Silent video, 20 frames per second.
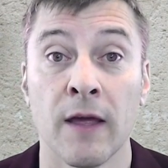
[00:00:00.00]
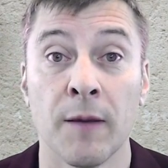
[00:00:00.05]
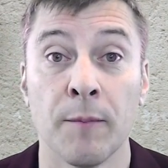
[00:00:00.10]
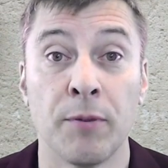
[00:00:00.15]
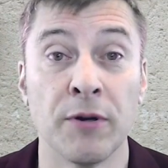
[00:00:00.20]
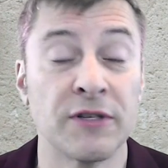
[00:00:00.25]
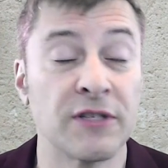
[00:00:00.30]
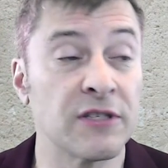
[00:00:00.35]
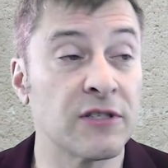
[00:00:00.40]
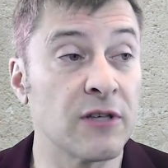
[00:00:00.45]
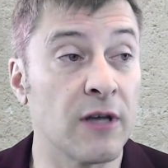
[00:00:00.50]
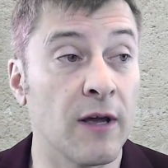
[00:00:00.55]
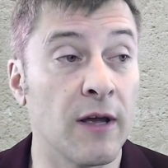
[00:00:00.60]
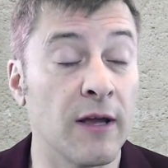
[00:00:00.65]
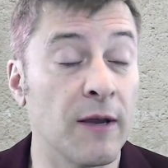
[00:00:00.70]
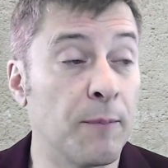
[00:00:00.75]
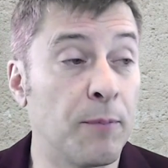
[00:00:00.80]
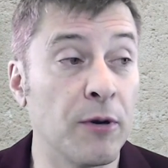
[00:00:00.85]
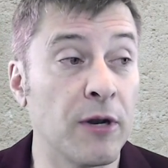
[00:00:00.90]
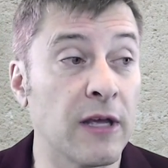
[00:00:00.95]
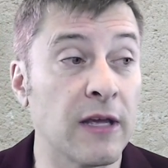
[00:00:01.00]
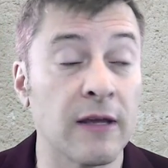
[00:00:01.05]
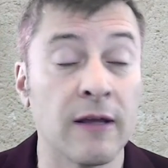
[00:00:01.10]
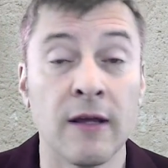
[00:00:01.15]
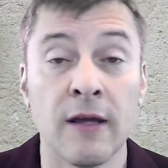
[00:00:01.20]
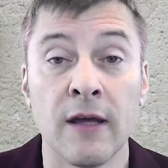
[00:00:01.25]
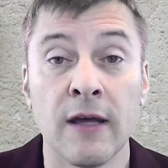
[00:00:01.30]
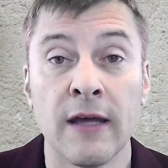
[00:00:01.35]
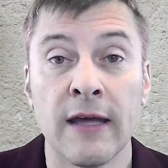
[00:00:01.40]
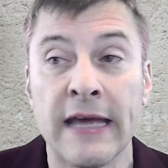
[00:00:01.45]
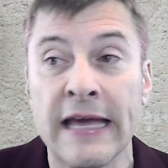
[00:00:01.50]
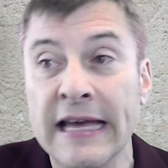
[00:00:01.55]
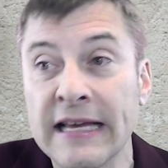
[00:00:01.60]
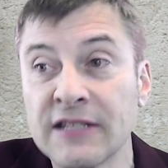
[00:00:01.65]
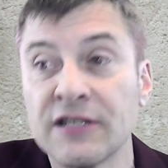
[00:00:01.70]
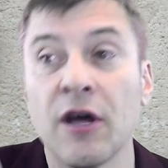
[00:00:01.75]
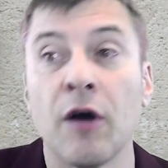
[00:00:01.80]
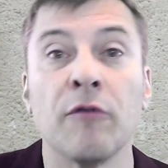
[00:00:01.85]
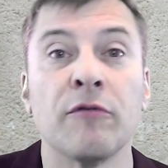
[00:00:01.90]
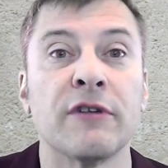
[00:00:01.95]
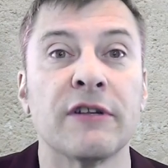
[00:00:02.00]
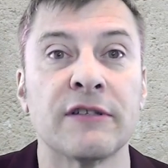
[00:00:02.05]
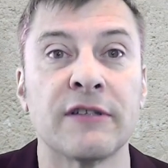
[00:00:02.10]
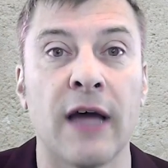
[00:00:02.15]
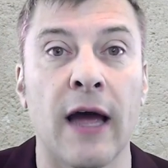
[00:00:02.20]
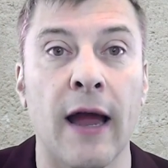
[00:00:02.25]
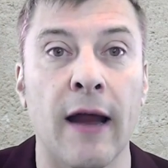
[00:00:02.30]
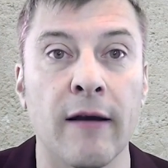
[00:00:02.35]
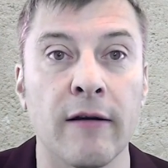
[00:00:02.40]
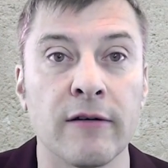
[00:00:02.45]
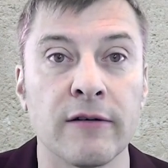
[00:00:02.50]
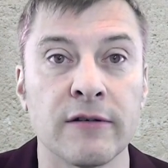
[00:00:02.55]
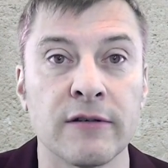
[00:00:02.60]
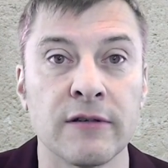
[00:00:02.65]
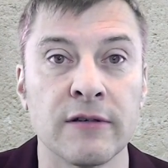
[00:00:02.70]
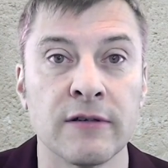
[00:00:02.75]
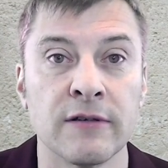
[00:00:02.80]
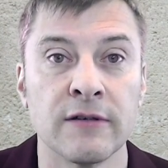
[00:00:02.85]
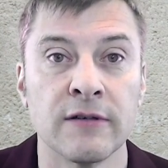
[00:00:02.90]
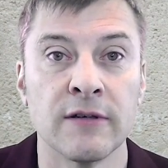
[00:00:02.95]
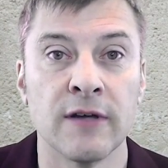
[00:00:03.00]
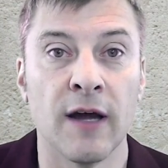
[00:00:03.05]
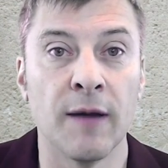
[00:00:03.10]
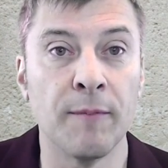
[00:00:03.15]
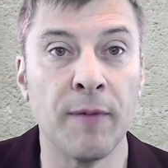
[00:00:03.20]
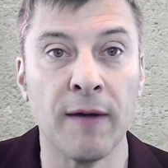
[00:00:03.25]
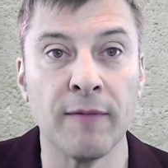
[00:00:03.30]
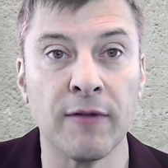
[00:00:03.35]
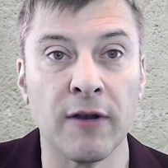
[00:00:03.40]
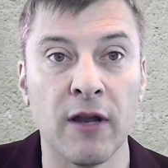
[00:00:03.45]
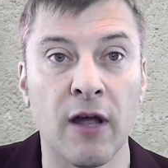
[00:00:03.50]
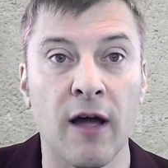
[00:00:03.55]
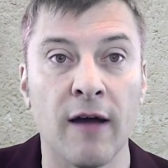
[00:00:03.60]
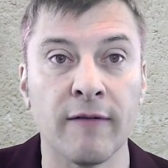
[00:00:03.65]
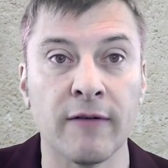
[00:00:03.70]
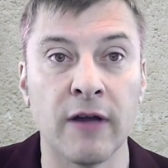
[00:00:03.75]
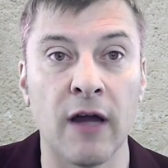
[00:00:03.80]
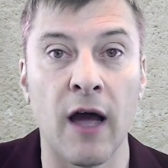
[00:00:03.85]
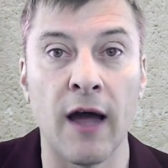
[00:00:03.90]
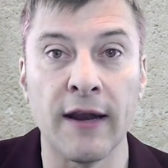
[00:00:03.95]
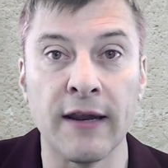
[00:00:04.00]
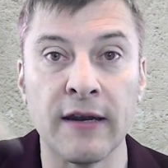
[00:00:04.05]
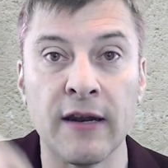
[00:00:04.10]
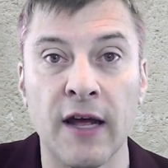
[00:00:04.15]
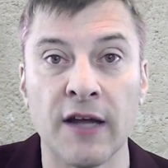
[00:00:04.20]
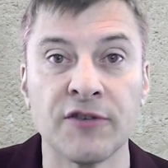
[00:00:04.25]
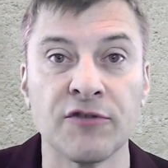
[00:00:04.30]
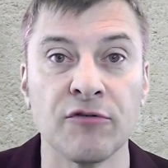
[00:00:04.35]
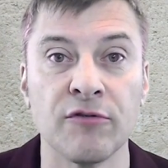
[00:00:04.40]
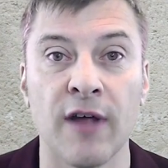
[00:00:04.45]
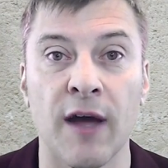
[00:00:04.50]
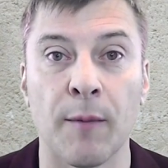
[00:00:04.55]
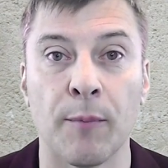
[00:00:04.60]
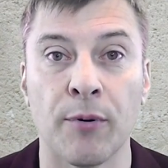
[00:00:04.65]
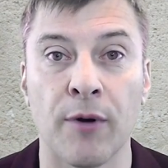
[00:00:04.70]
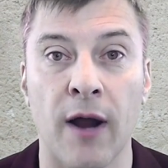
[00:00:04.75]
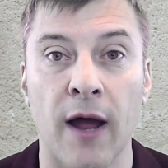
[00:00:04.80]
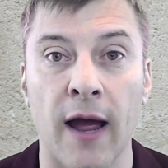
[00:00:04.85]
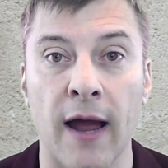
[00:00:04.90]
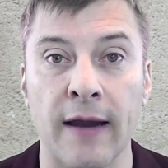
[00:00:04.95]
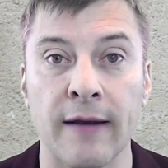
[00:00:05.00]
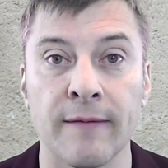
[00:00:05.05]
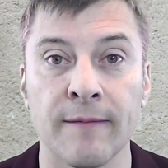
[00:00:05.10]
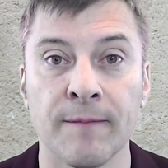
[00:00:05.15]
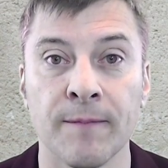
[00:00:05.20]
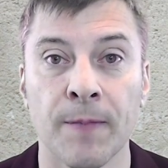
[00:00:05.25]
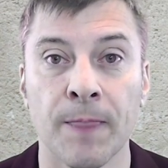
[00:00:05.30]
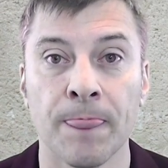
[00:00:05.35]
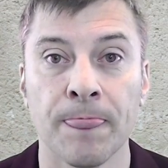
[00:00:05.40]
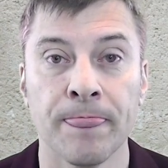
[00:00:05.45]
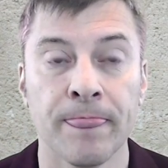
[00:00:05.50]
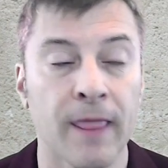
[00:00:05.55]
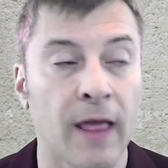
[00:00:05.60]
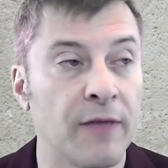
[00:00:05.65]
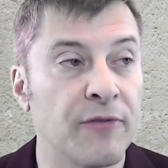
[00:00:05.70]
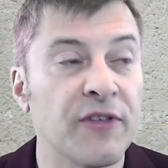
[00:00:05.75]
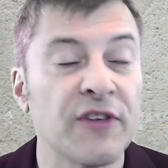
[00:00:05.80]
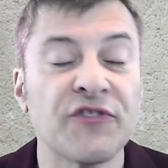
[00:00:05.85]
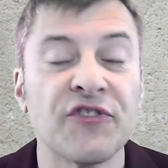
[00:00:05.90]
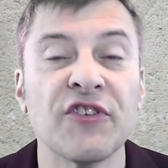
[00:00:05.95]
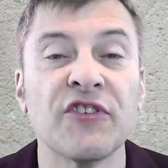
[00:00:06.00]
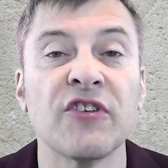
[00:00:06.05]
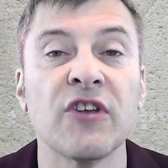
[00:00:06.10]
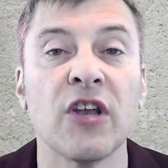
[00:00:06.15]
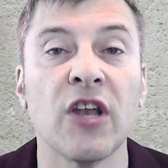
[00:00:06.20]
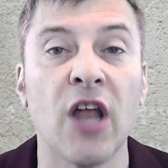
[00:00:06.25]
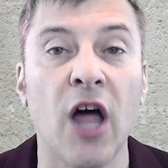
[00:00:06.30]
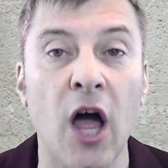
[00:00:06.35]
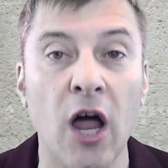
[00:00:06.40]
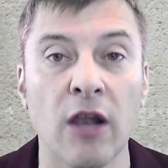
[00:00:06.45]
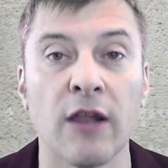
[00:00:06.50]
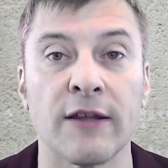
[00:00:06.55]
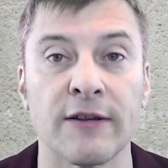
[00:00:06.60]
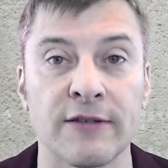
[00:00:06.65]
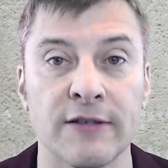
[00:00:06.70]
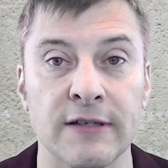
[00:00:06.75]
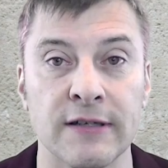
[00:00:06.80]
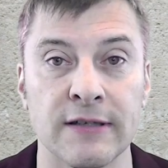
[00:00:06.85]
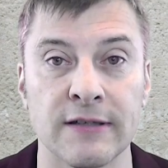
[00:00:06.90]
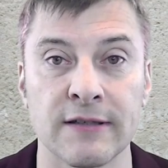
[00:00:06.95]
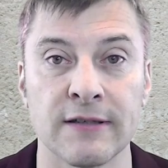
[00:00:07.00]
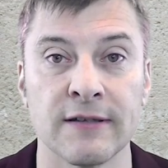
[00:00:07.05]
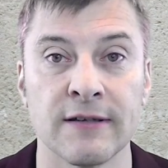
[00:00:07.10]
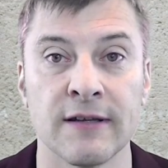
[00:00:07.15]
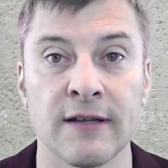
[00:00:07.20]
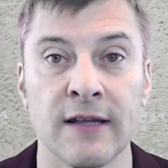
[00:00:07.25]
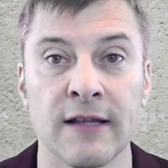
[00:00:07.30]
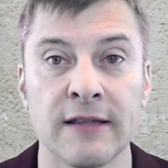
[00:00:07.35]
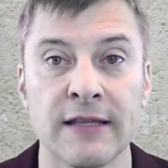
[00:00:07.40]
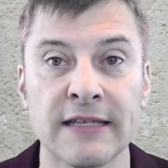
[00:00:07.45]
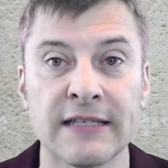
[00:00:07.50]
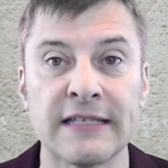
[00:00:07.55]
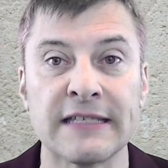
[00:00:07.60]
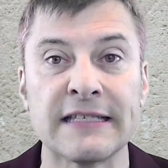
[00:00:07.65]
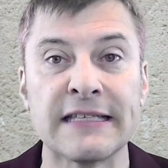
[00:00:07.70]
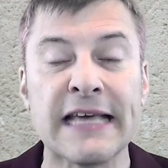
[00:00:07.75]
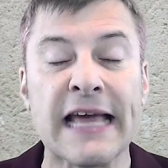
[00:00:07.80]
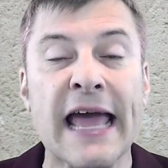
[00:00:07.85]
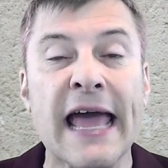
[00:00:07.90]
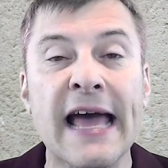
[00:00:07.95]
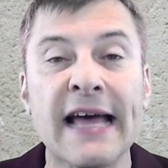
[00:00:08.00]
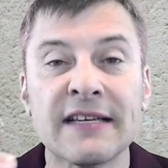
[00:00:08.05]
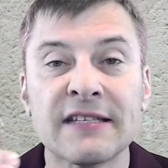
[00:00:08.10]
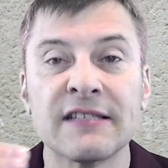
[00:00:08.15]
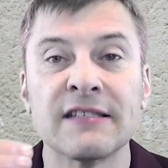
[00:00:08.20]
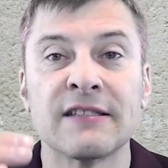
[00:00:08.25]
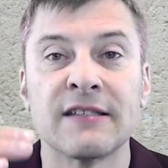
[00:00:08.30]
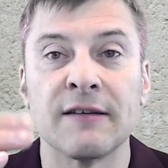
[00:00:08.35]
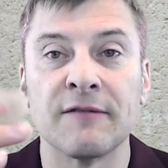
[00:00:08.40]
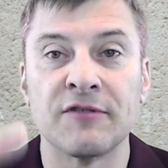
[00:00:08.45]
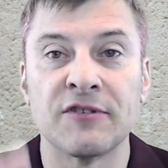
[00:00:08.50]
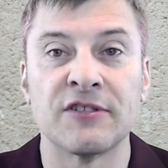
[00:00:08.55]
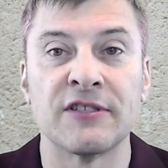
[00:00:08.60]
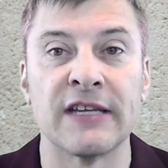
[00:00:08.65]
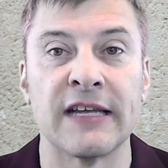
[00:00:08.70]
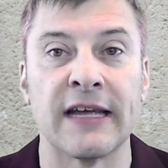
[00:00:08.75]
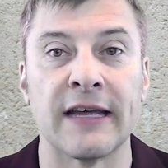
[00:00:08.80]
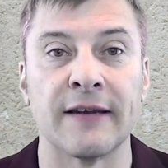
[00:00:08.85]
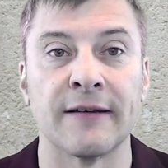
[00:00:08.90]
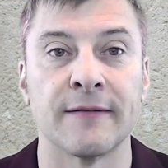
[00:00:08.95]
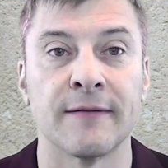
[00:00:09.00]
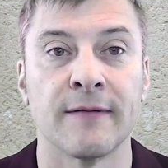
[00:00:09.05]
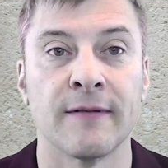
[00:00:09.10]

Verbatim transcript: Puts his, putting his own desires above the law of God in us through that pride. This is lawlessness. This is the essence of sin.